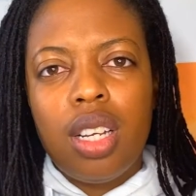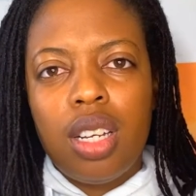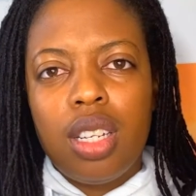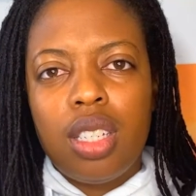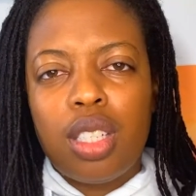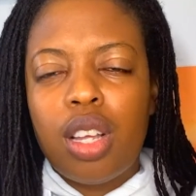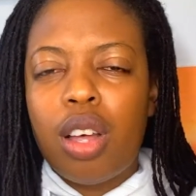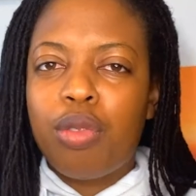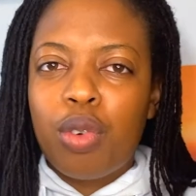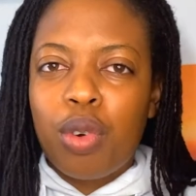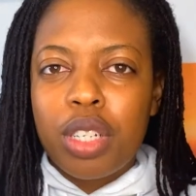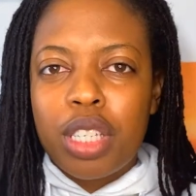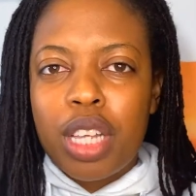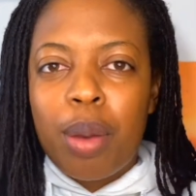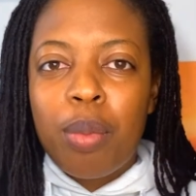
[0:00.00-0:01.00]
So of
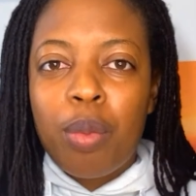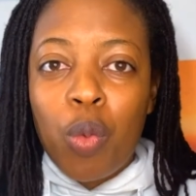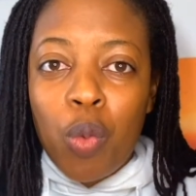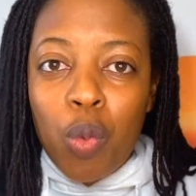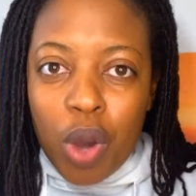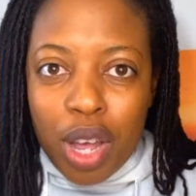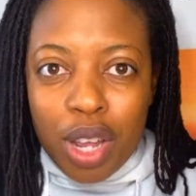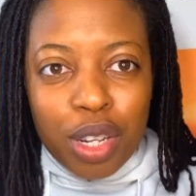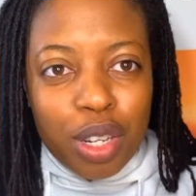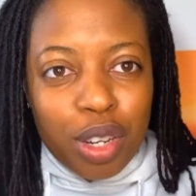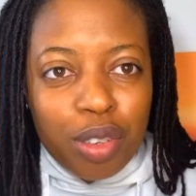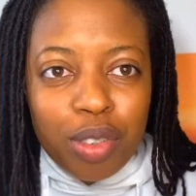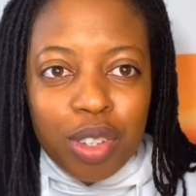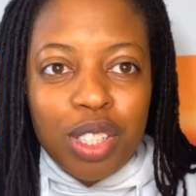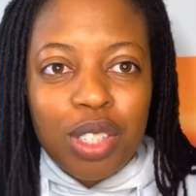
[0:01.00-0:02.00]
course I'm well
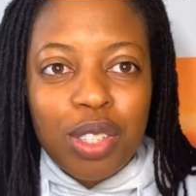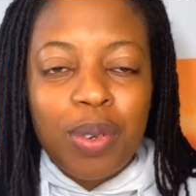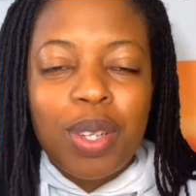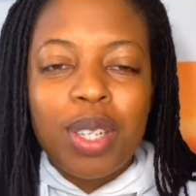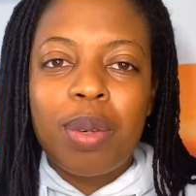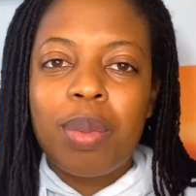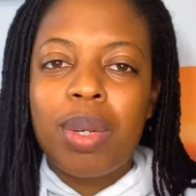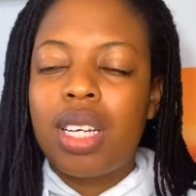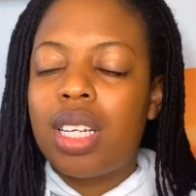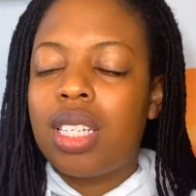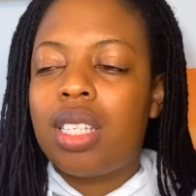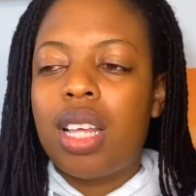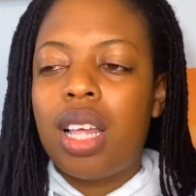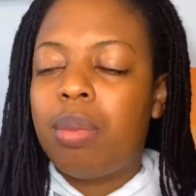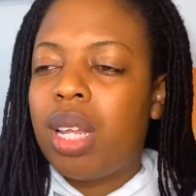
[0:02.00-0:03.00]
nervous now, because
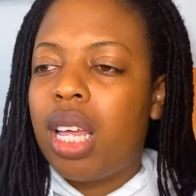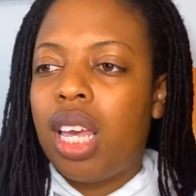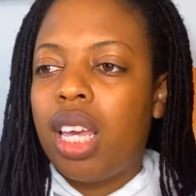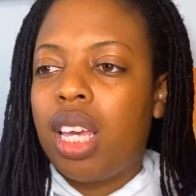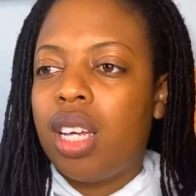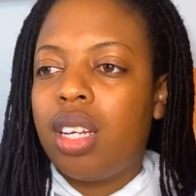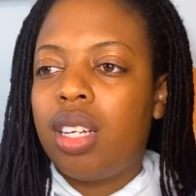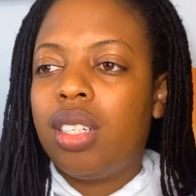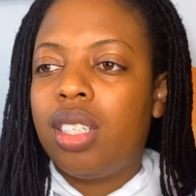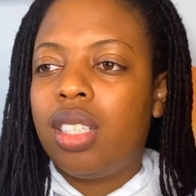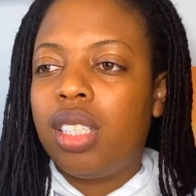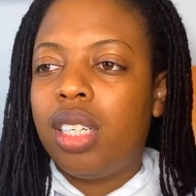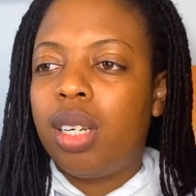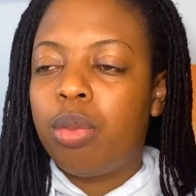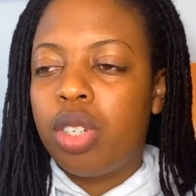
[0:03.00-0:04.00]
I'm like,
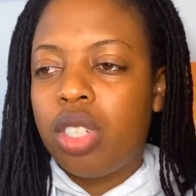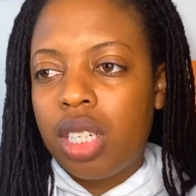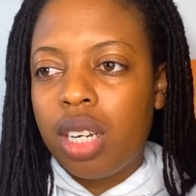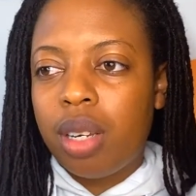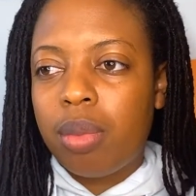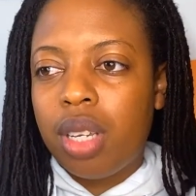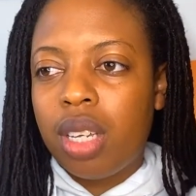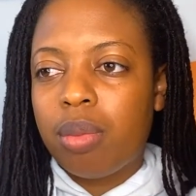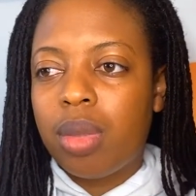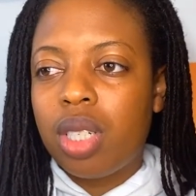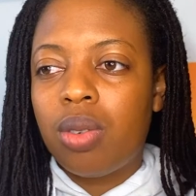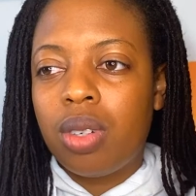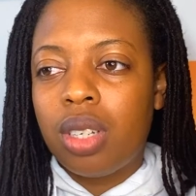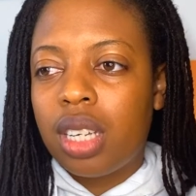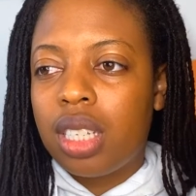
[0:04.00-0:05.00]
them reject me, I
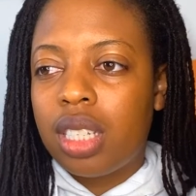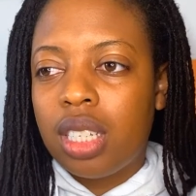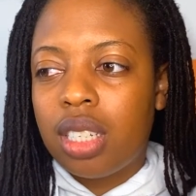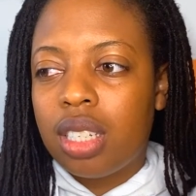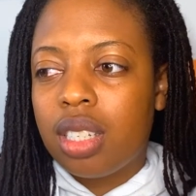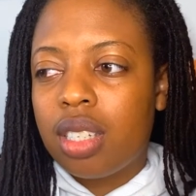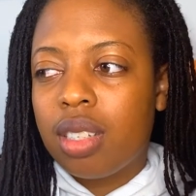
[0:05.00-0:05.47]
don't get it.